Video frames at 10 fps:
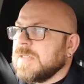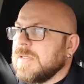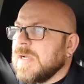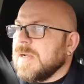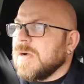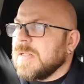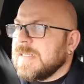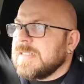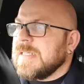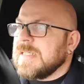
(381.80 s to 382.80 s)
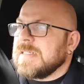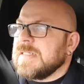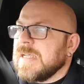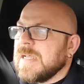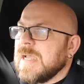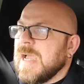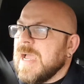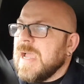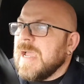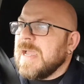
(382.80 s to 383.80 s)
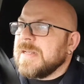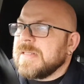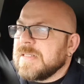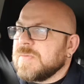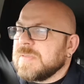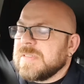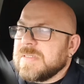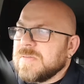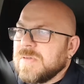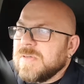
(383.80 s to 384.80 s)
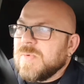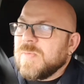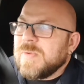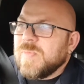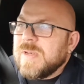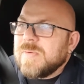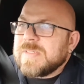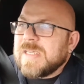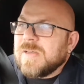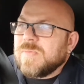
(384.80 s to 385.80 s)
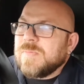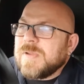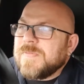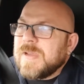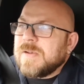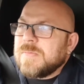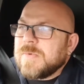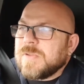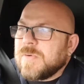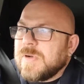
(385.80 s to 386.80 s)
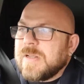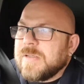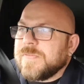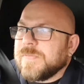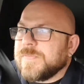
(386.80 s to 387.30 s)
You had all these things, and this was only when I was a kid, when my father and mother were alive.